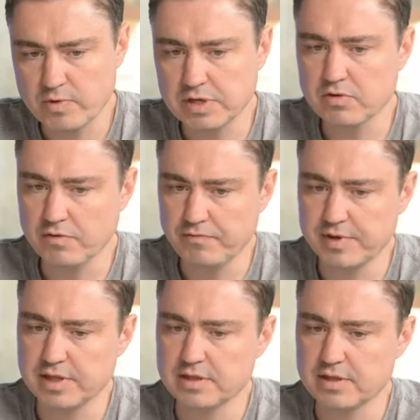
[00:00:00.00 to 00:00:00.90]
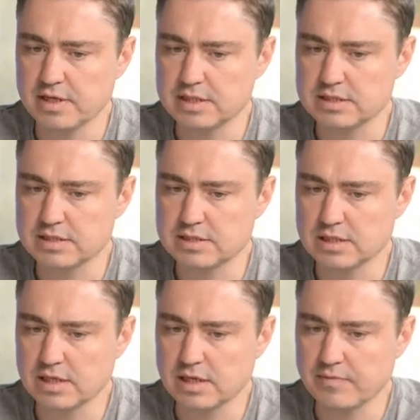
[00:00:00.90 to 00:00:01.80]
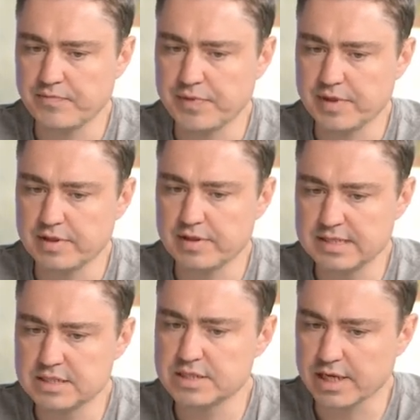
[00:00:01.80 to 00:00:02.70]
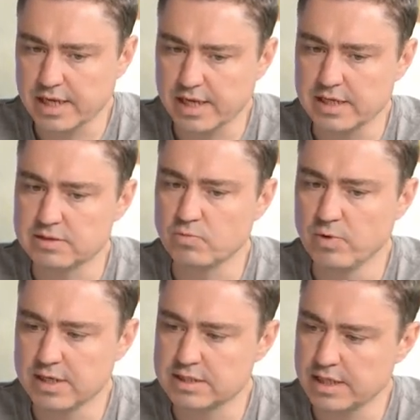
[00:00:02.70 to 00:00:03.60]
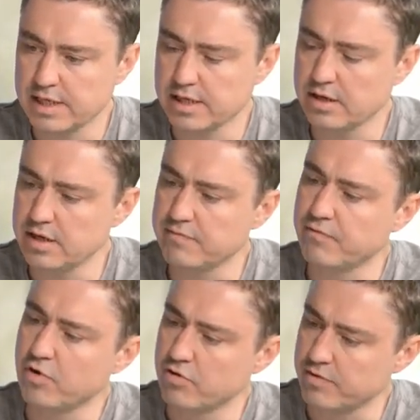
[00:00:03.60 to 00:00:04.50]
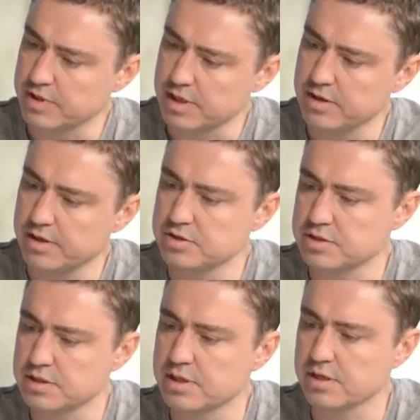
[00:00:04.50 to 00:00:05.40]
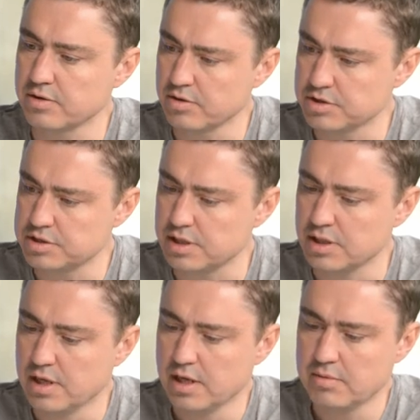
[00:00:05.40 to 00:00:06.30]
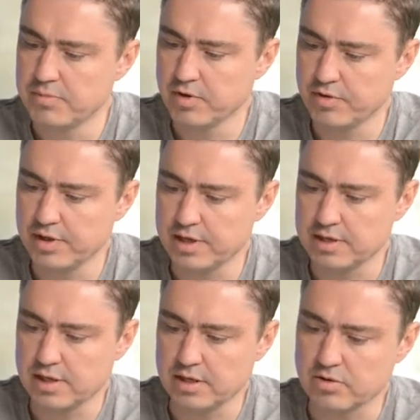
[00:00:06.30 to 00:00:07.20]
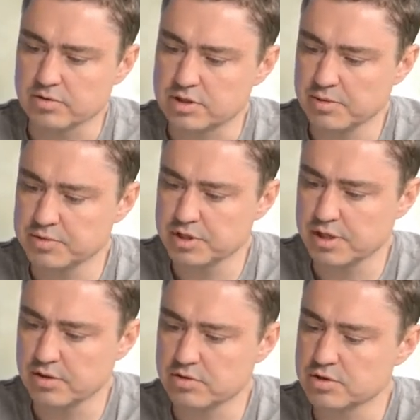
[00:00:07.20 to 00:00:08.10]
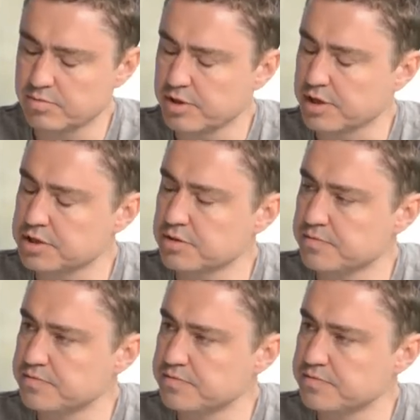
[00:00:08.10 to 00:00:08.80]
quite confident that um, this decade will take a leap forward in hydrogen technology, both in, in consumption and also production.